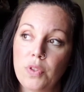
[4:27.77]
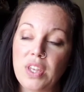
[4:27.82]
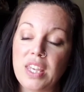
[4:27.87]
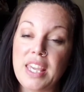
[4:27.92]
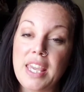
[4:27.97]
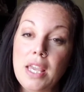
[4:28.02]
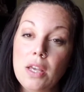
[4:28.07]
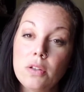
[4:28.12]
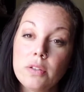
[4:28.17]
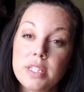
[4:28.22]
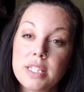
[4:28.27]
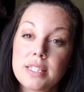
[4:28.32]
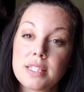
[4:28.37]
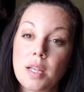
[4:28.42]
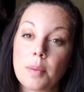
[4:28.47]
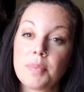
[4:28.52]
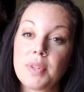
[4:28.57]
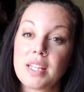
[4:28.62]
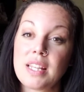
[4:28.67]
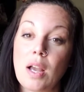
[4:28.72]
Guilt is
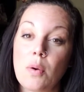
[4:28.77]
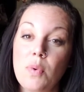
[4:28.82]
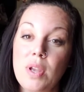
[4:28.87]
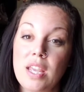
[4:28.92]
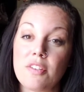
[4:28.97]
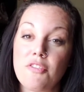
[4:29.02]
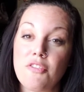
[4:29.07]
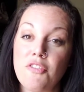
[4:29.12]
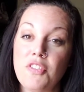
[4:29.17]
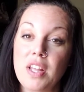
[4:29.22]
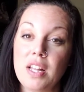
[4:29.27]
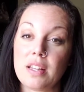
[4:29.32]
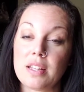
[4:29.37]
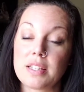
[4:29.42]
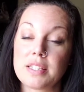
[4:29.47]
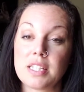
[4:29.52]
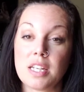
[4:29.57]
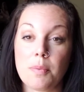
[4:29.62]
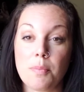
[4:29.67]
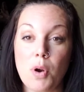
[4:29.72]
something that we can feel.
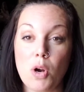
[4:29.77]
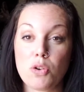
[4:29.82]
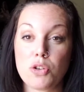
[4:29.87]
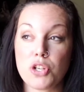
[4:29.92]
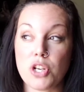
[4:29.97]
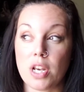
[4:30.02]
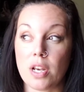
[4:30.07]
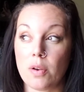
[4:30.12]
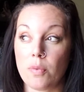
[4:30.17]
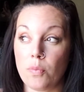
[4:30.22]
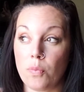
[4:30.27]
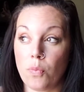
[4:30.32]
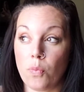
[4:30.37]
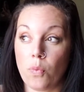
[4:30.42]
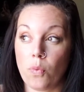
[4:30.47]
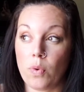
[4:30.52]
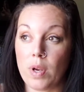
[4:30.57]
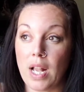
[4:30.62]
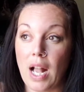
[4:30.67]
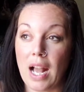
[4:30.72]
It's an emotion.
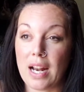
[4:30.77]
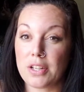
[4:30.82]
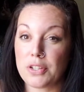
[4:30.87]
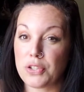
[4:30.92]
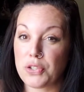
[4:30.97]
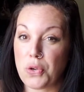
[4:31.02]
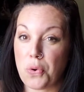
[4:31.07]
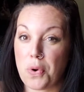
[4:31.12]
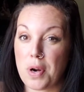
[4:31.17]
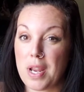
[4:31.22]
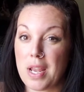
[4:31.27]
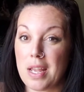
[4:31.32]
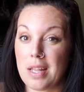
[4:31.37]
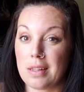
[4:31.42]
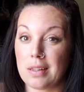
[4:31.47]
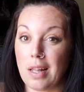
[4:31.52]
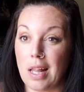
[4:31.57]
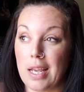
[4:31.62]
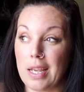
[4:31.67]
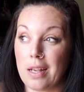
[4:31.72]
We kind of store it
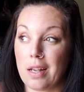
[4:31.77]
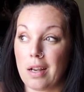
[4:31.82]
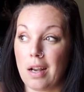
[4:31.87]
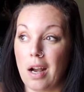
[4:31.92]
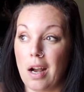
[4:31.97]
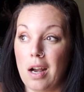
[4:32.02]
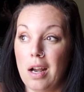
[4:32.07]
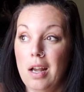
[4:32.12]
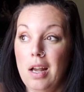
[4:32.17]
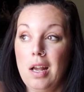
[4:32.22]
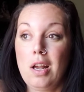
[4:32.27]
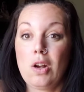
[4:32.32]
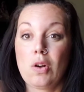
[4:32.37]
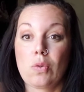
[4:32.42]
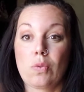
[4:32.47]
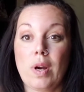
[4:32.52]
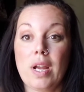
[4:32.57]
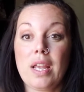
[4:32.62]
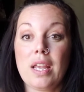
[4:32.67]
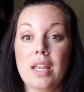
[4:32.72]
in like
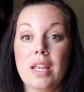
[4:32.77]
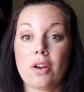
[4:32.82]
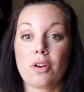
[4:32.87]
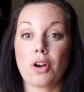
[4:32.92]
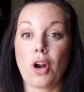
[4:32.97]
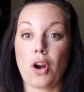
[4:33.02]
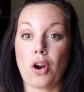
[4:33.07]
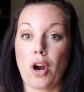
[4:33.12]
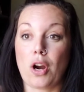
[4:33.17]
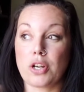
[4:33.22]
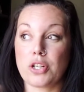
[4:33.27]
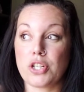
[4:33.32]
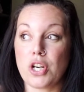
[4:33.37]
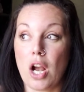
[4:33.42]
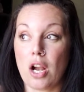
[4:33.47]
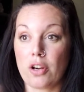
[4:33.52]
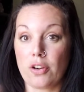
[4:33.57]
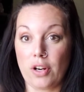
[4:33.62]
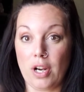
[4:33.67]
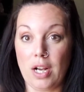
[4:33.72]
right here in our heart
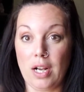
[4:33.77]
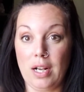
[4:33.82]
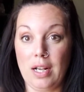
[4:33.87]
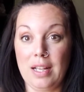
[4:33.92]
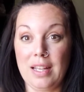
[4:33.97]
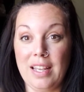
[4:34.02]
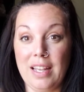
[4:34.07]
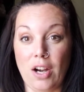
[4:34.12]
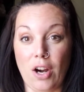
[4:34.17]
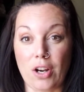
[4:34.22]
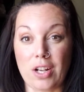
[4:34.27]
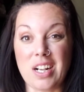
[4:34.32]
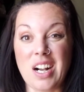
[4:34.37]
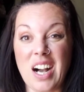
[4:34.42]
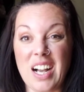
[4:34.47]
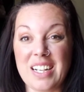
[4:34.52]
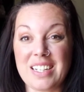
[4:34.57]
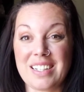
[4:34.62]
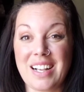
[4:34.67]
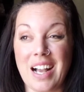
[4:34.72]
chakra, in our
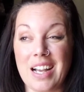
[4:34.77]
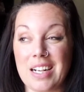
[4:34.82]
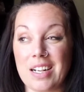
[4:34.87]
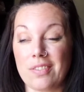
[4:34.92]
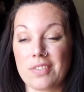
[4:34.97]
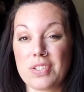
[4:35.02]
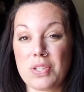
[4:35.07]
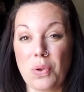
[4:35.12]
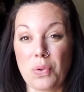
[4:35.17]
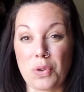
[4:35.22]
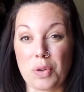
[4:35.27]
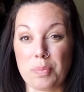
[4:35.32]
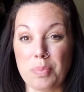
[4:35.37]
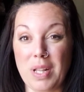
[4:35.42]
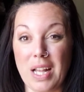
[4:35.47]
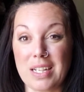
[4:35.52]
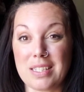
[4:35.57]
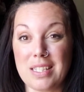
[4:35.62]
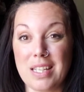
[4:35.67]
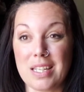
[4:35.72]
gut, kind of solar
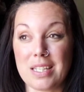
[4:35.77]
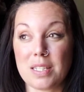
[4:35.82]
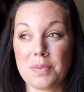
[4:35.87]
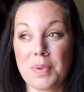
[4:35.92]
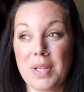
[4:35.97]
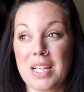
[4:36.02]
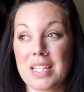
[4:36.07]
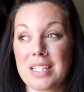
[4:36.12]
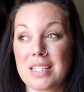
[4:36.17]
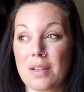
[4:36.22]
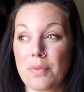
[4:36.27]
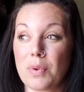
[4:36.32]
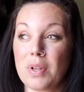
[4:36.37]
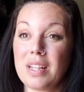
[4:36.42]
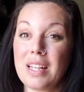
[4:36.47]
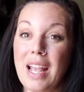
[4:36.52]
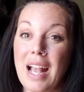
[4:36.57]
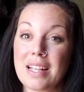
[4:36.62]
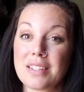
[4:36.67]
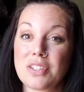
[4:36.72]
plexus, because it
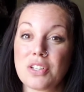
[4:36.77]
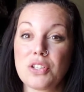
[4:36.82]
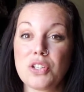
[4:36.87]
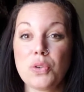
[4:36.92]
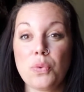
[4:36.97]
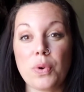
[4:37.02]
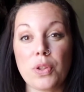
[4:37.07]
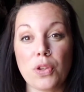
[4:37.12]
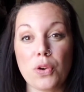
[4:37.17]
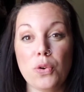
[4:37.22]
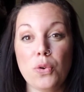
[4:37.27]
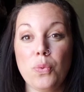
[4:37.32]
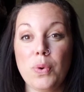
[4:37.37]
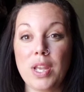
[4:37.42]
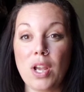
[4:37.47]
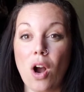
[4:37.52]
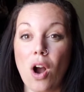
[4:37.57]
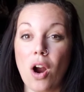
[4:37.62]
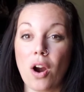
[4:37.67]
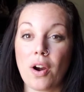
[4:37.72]
really has to do with who
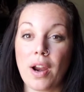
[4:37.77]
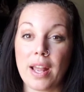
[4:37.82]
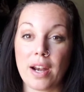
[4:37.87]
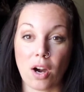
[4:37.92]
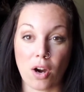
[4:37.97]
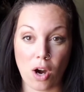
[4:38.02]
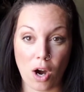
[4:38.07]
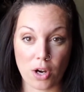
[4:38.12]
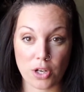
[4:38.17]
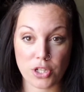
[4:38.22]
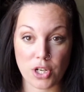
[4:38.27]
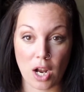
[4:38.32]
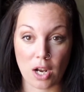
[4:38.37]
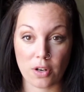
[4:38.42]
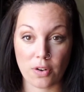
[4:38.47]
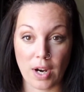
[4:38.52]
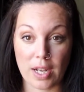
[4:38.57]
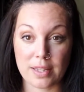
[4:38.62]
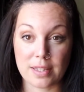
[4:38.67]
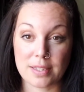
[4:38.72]
we are and our heart
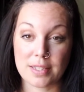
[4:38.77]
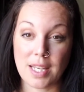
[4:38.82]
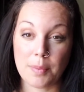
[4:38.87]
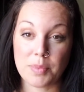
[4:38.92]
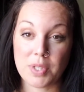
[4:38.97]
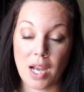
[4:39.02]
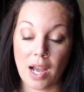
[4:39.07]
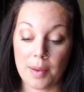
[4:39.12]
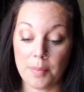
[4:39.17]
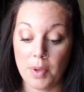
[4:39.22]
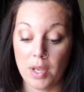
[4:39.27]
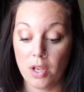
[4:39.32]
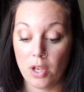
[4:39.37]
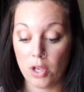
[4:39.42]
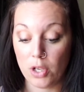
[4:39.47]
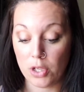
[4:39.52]
chakra at the same time.